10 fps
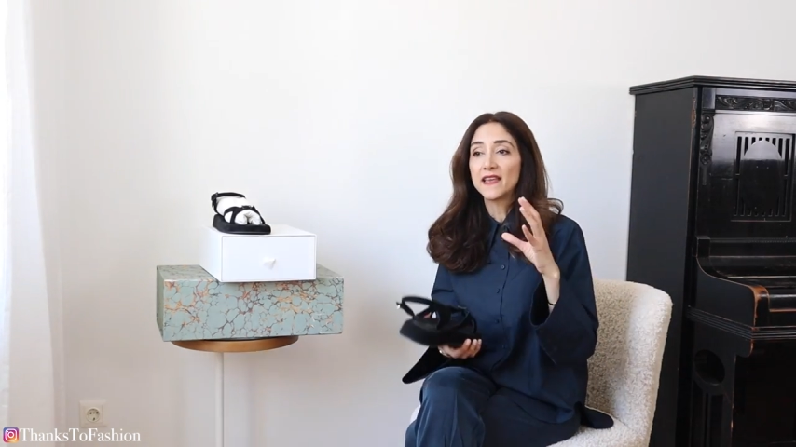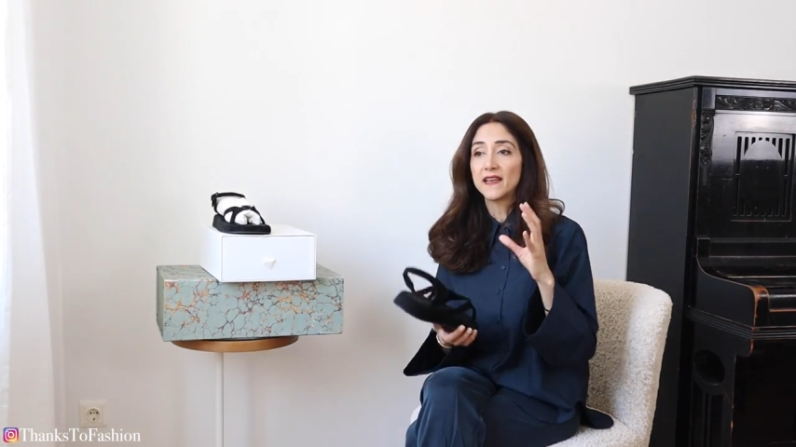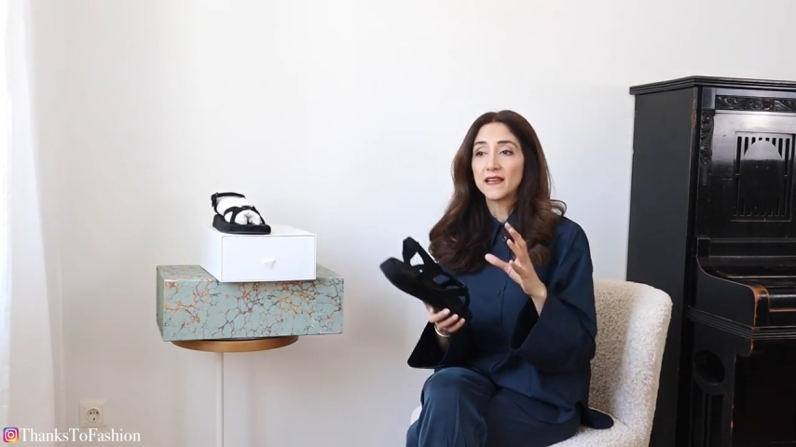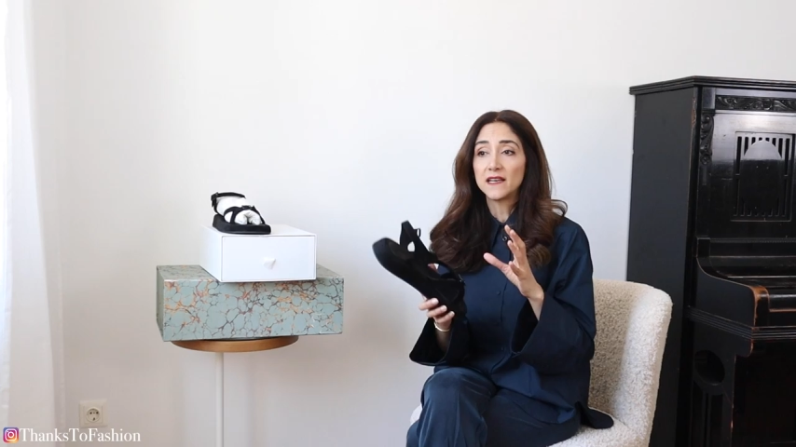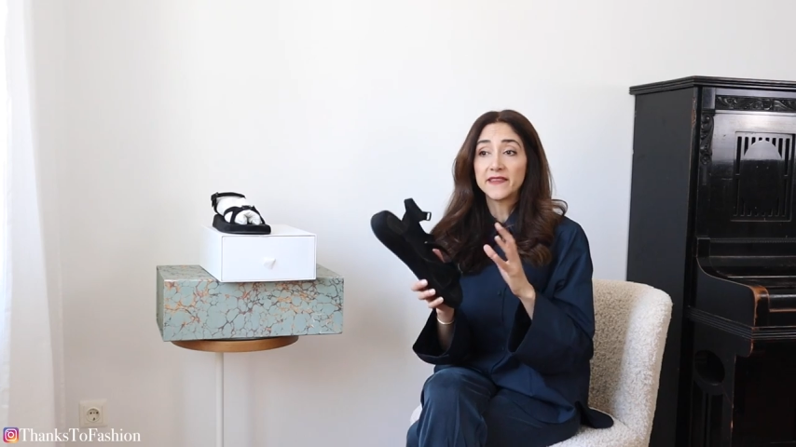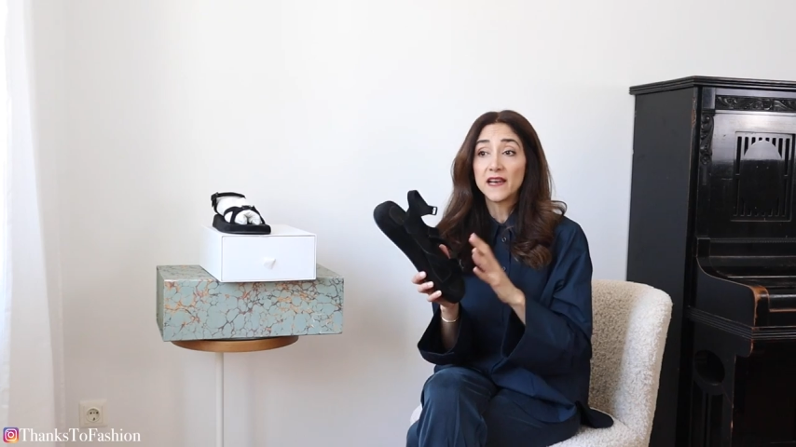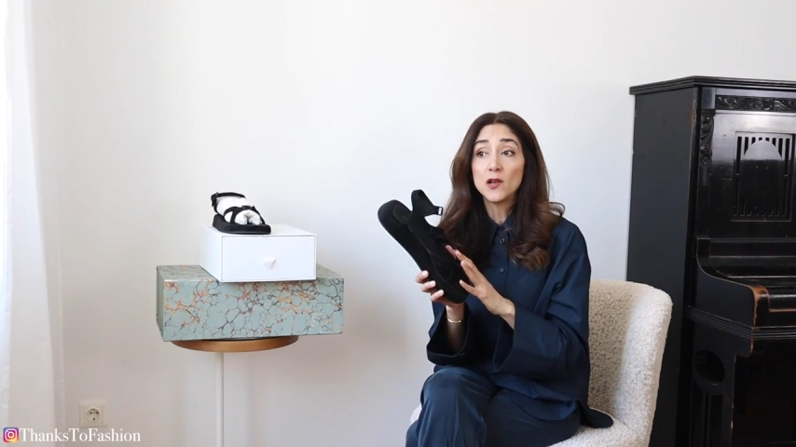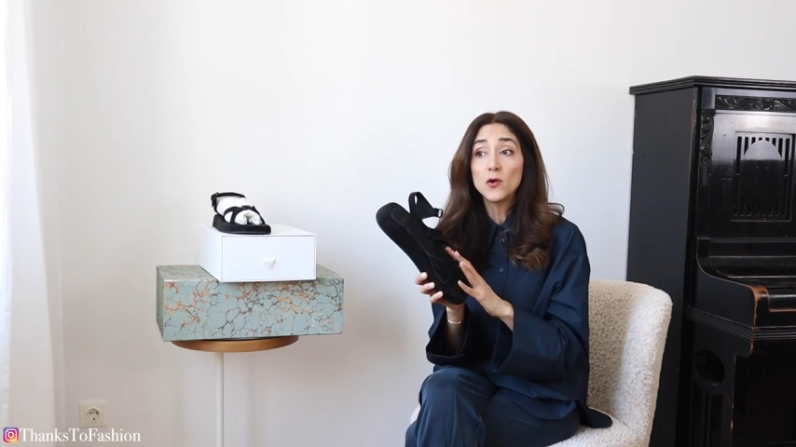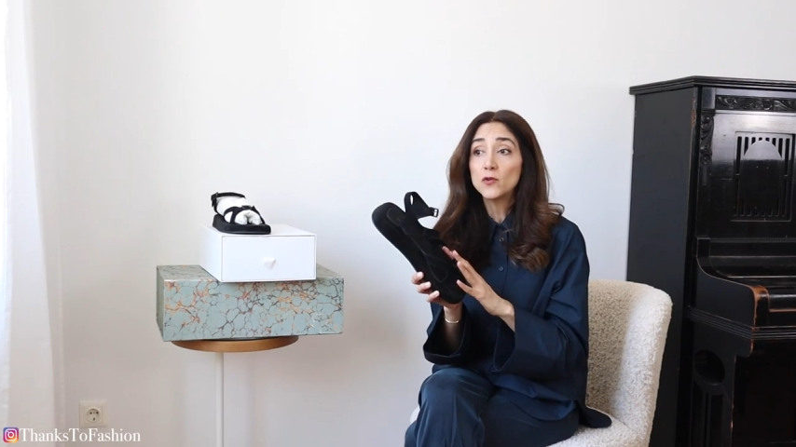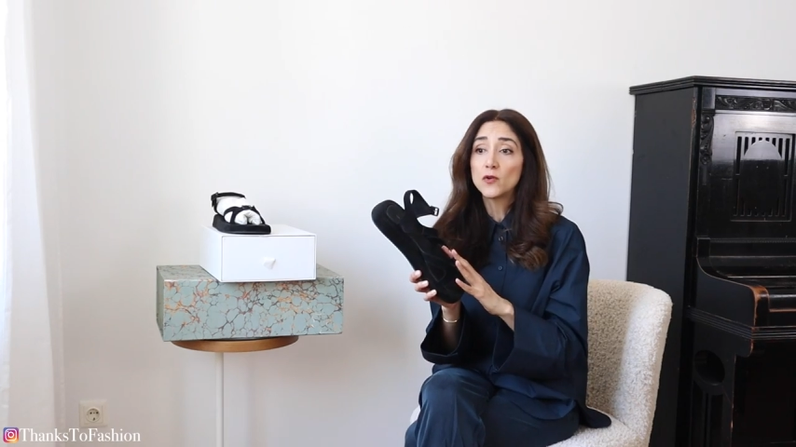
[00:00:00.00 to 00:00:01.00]
The
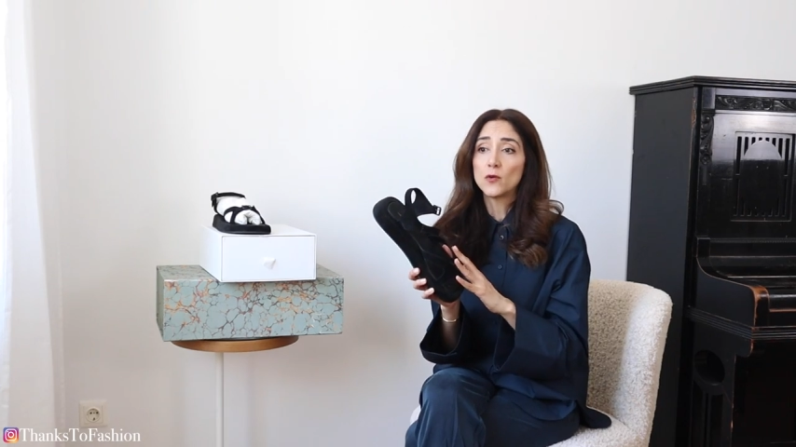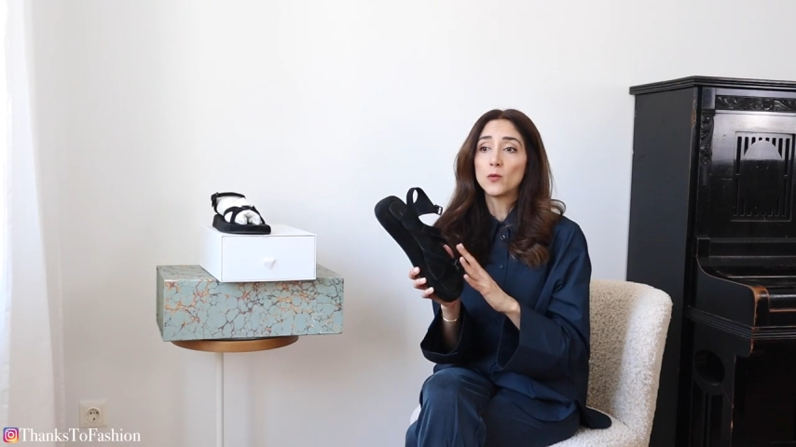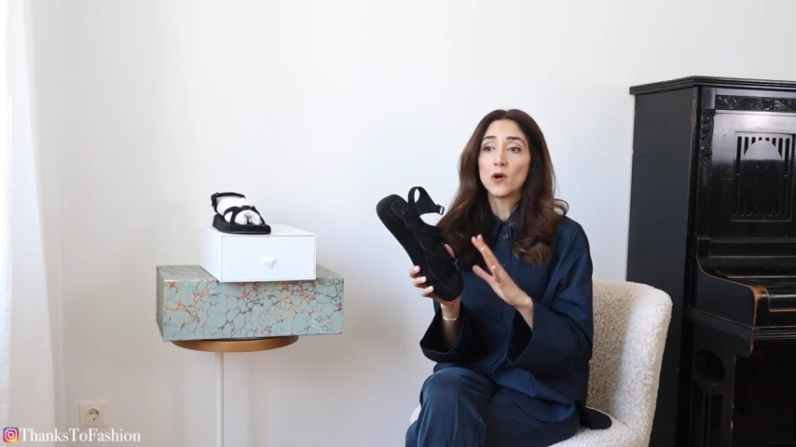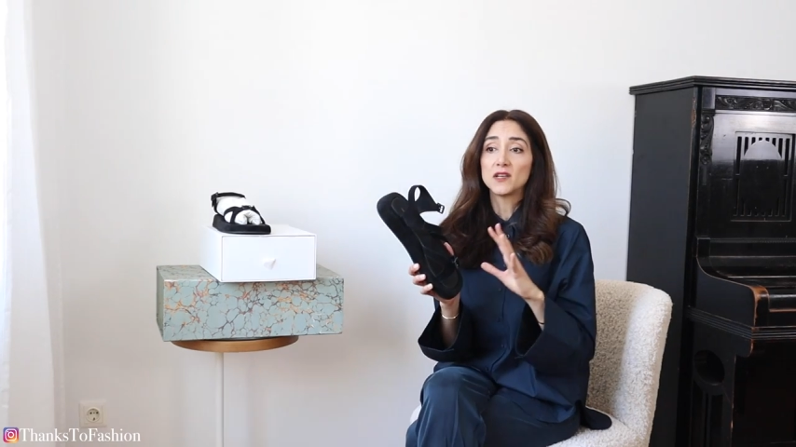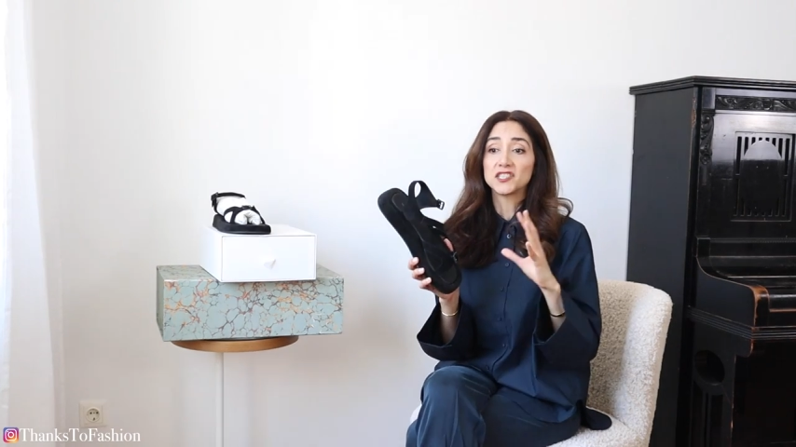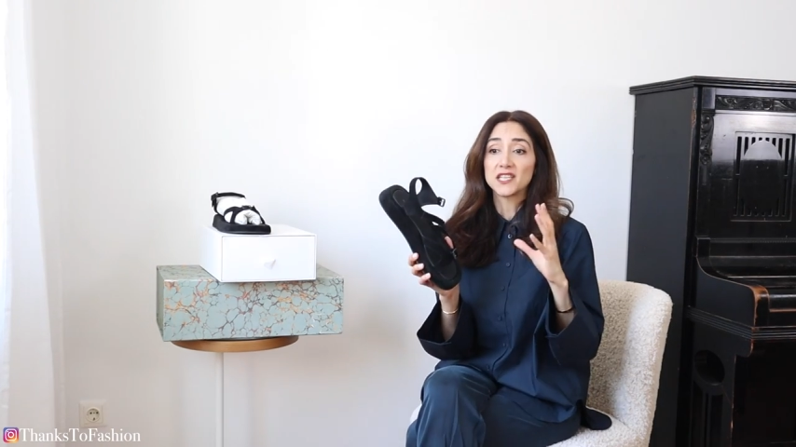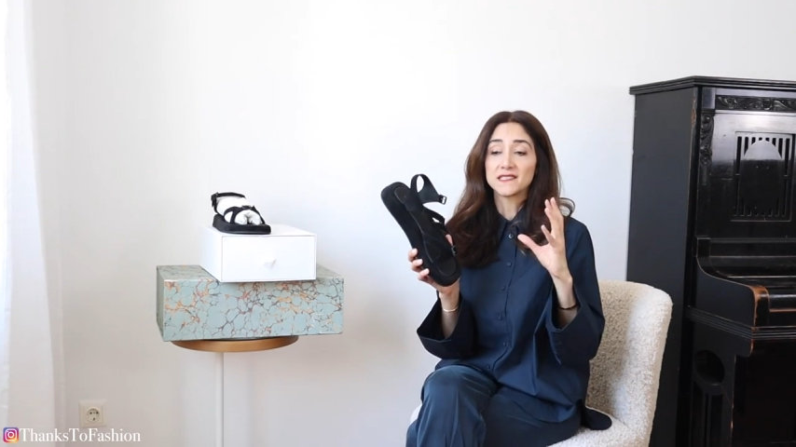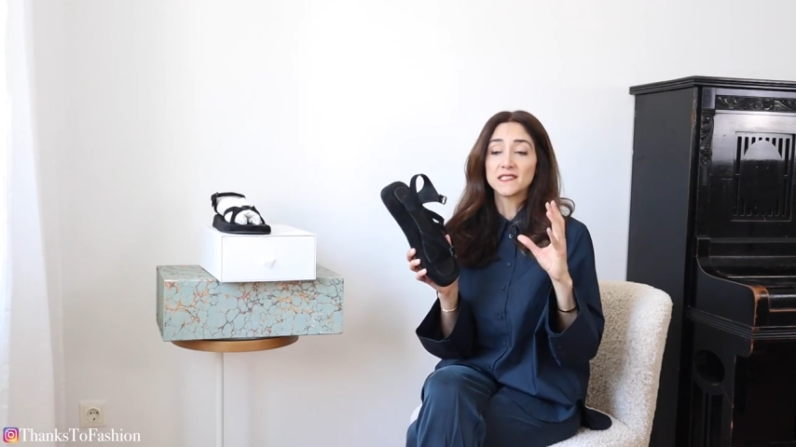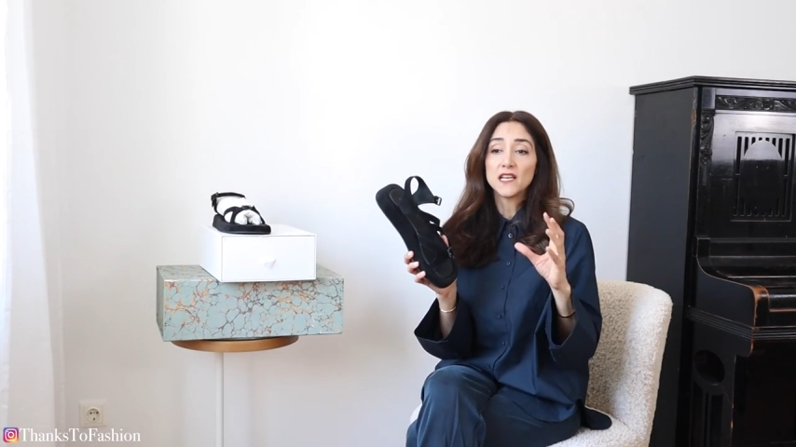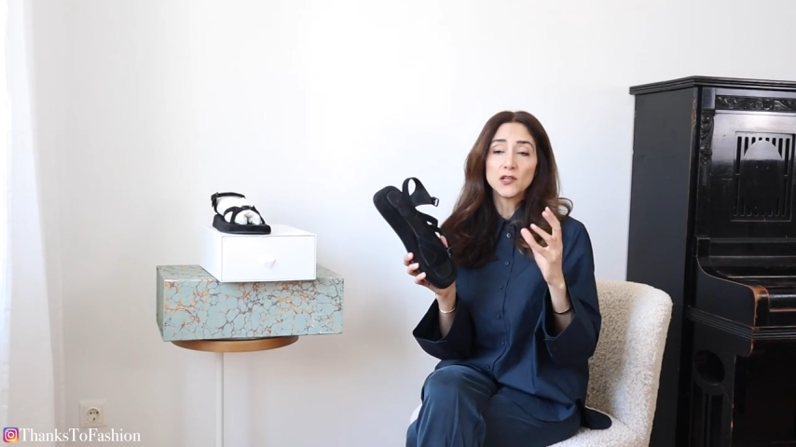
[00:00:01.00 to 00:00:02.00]
logo was
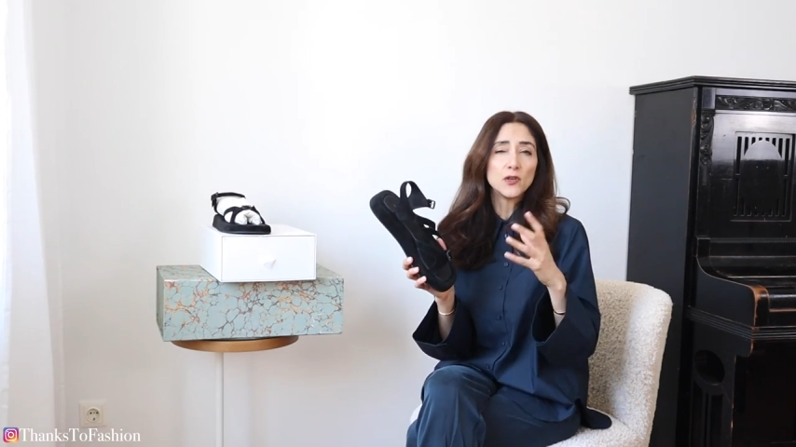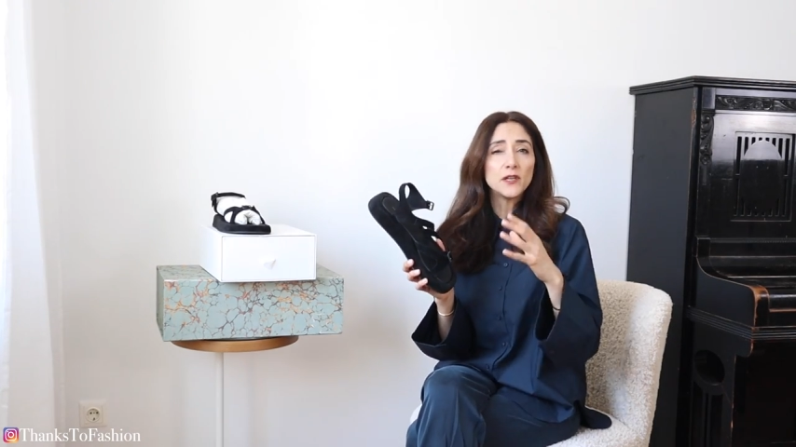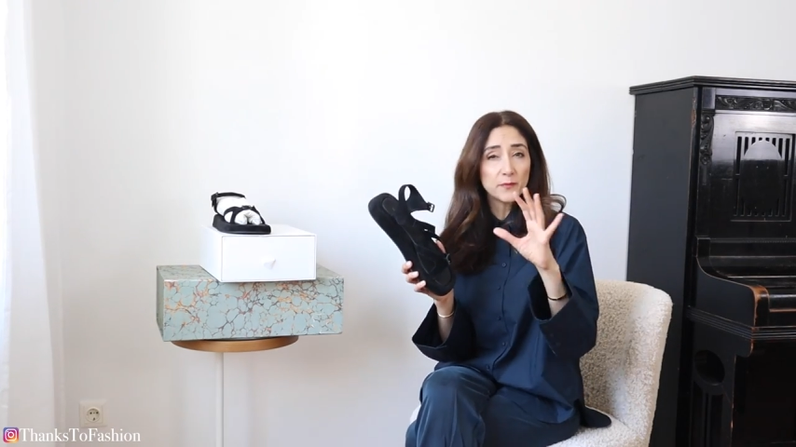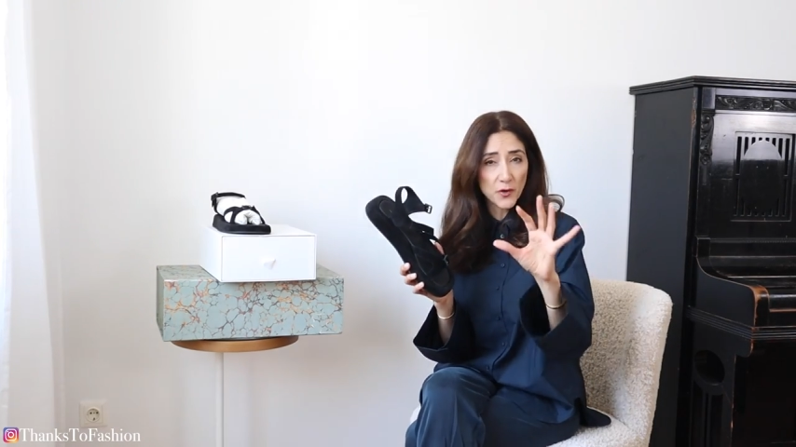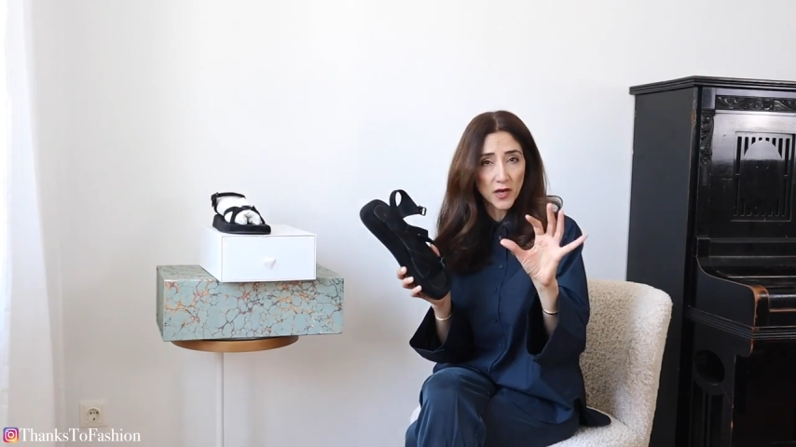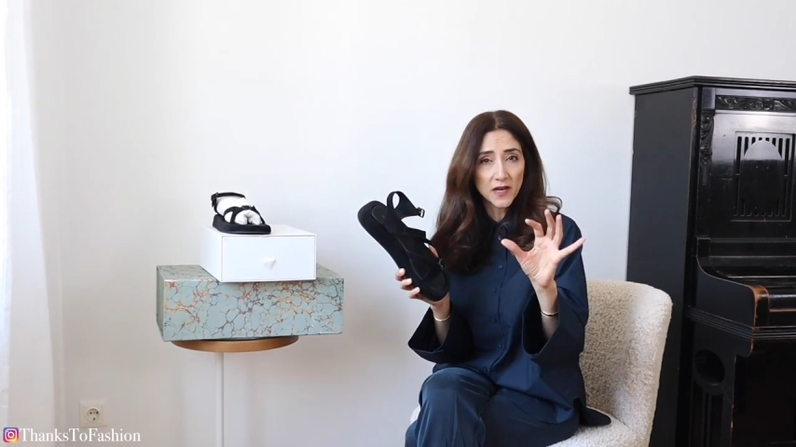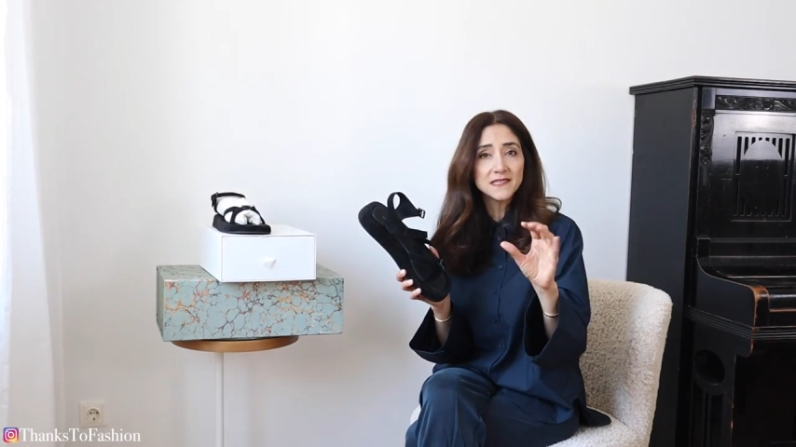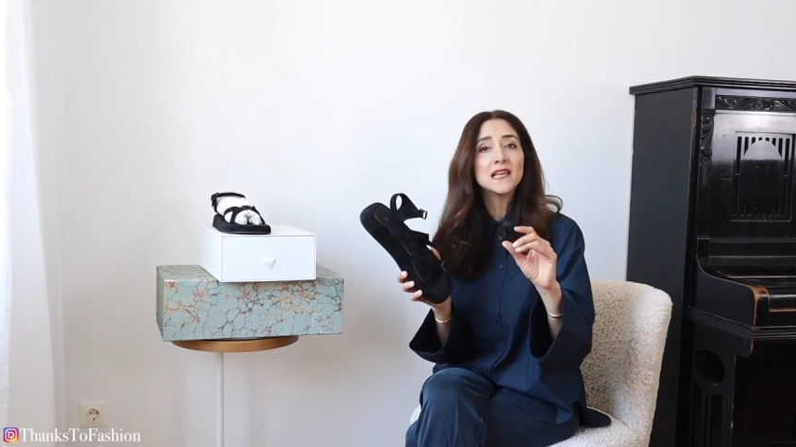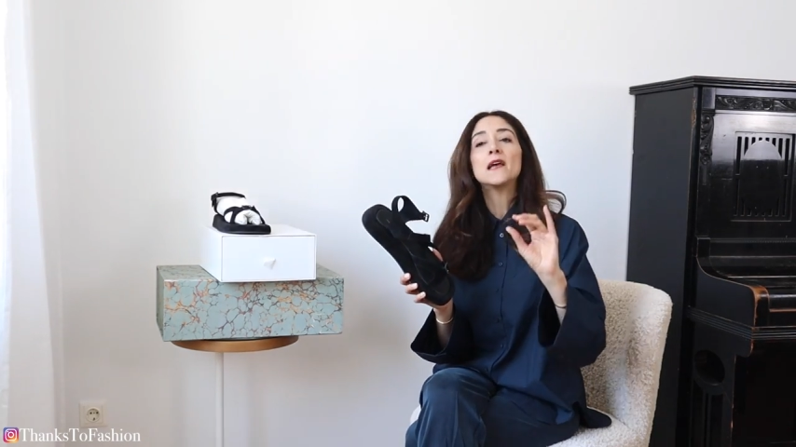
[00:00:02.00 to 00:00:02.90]
just, you know, in pairs.